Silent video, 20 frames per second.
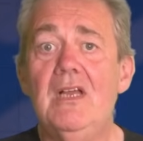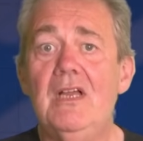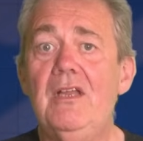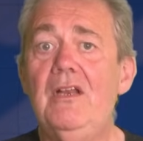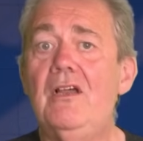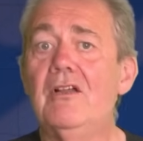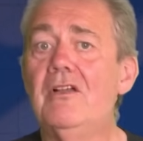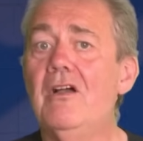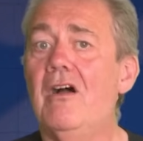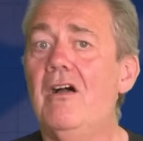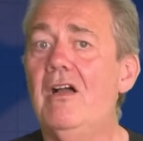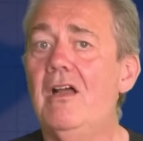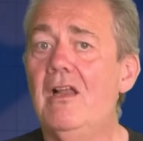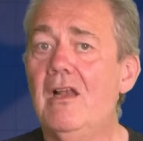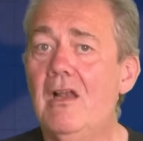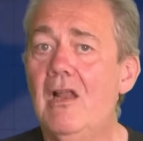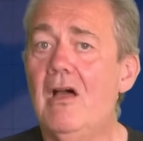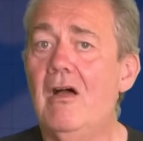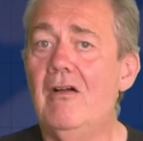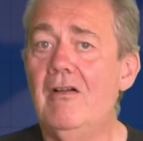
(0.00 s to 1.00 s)
and I got a
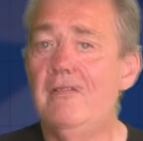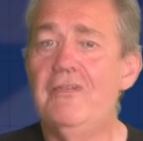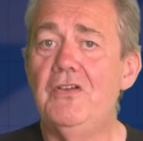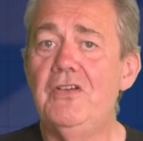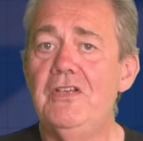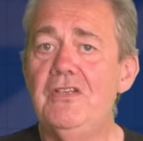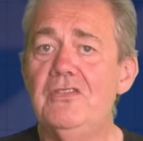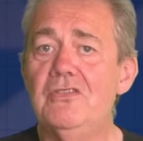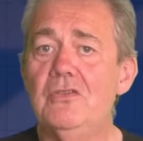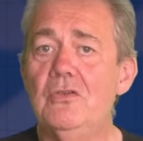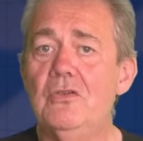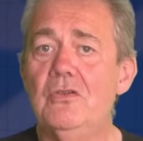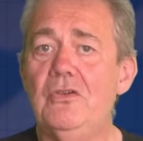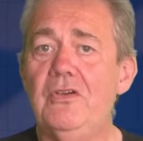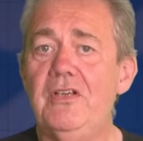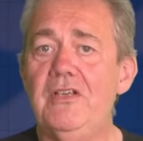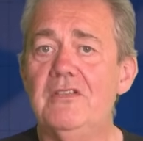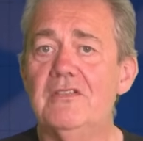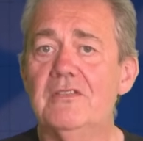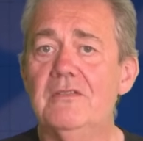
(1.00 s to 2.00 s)
lot of funny
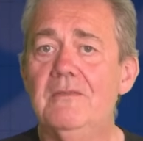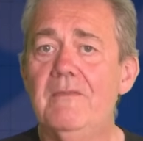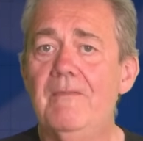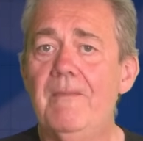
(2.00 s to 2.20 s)
stories.